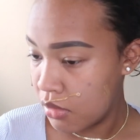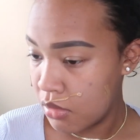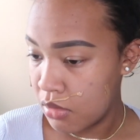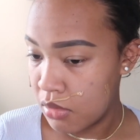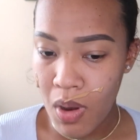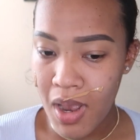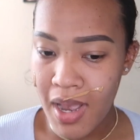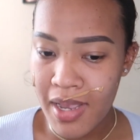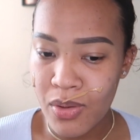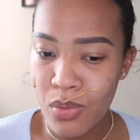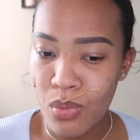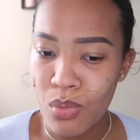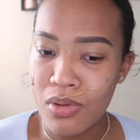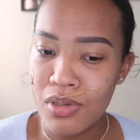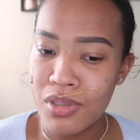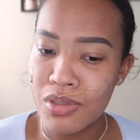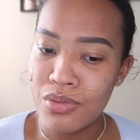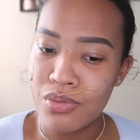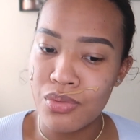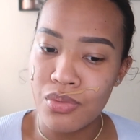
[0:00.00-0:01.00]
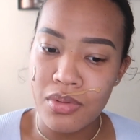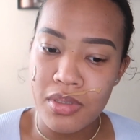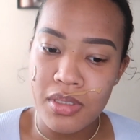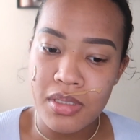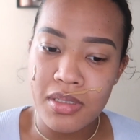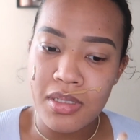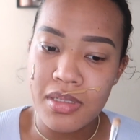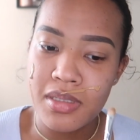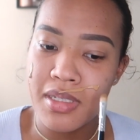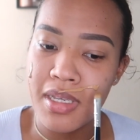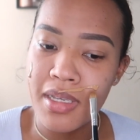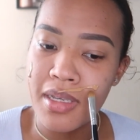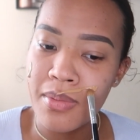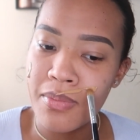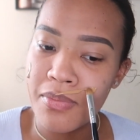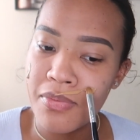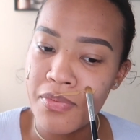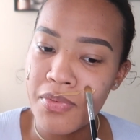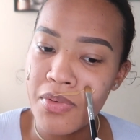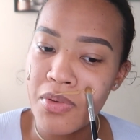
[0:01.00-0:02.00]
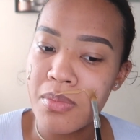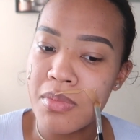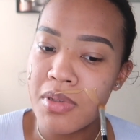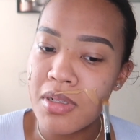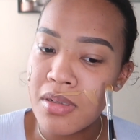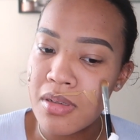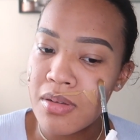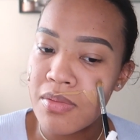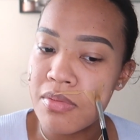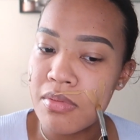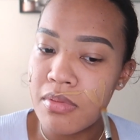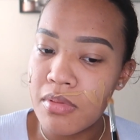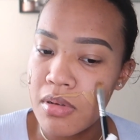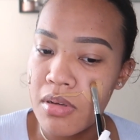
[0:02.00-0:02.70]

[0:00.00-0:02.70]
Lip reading: Why you want to do this the day I'm filming up?